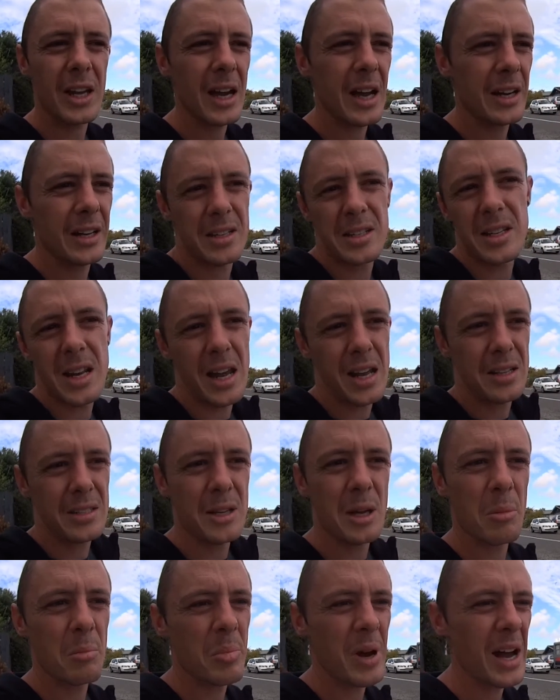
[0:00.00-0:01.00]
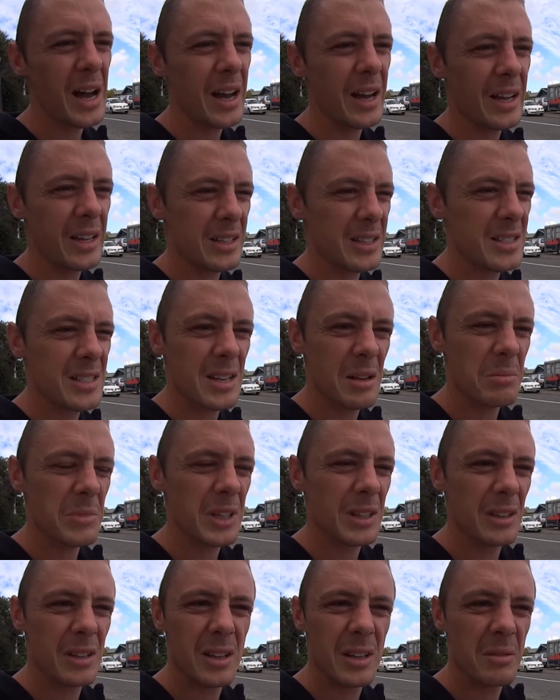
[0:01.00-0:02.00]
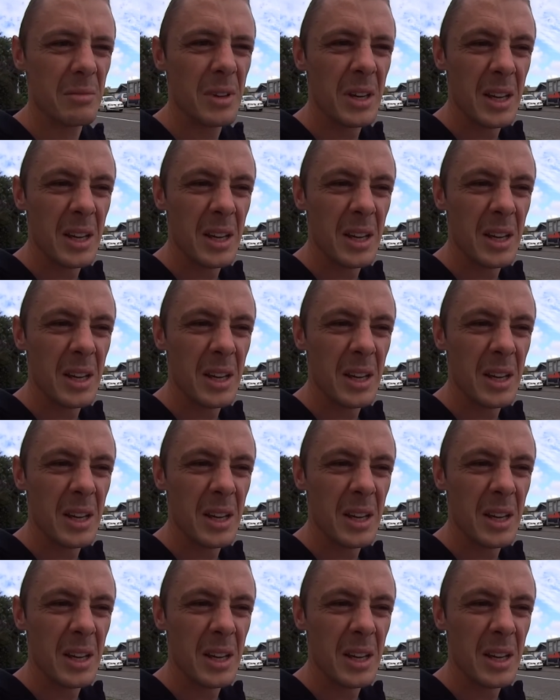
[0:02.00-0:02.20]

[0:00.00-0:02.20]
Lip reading: understands it, but it's something that